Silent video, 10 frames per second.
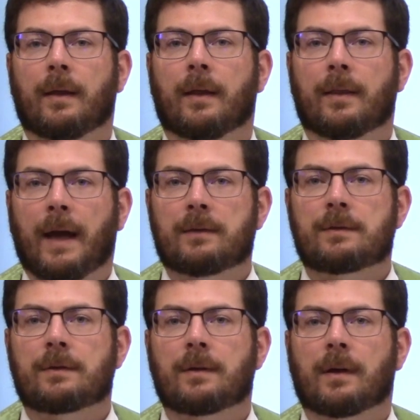
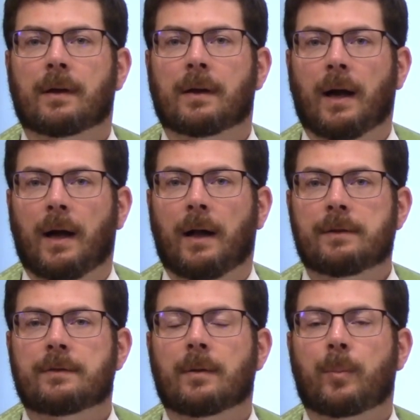That's
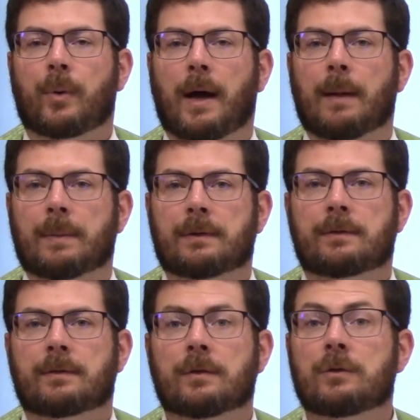God's
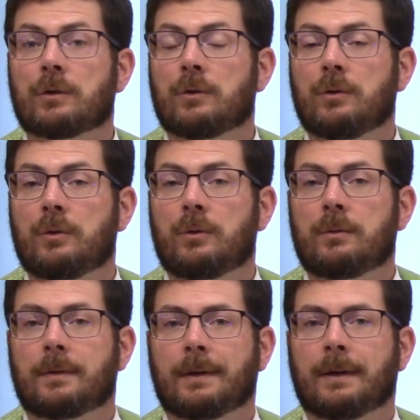promise to
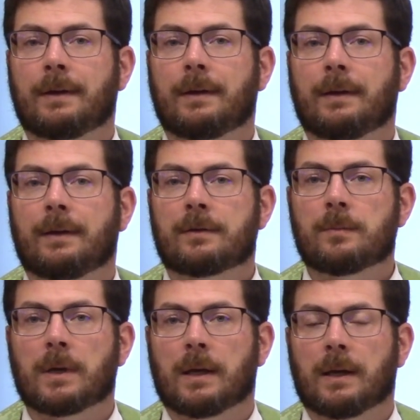you, to
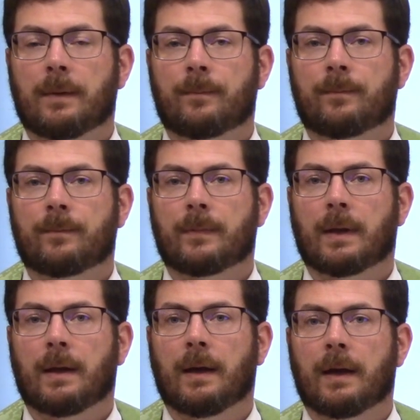me,
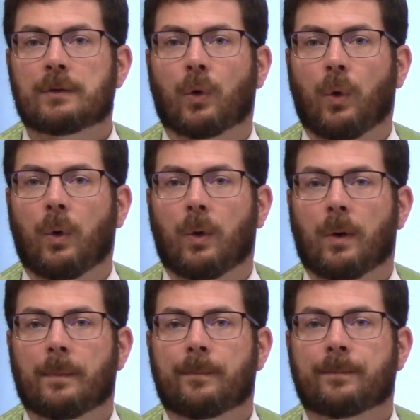and to
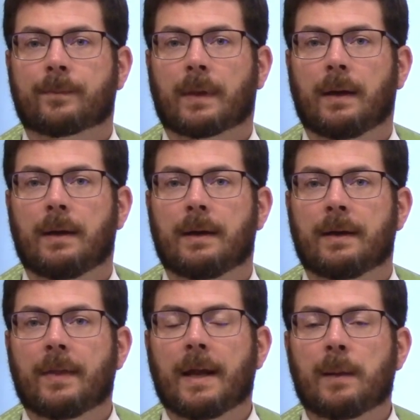all.
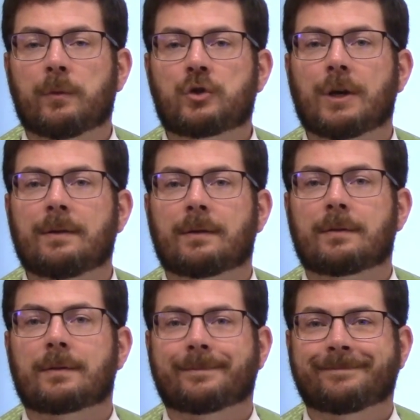In the name of
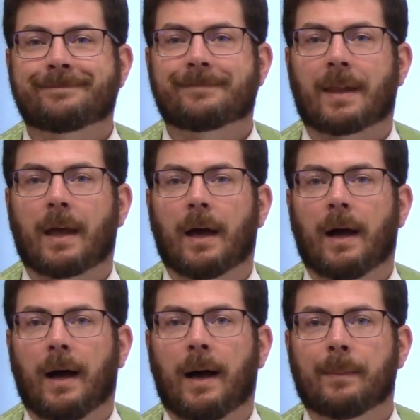Jesus,
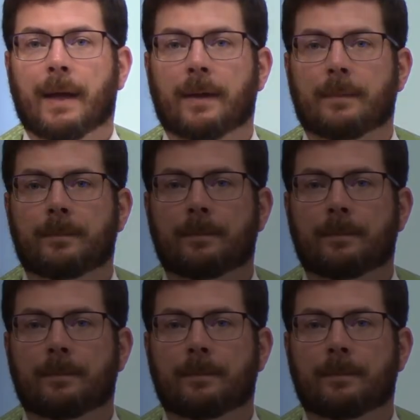amen.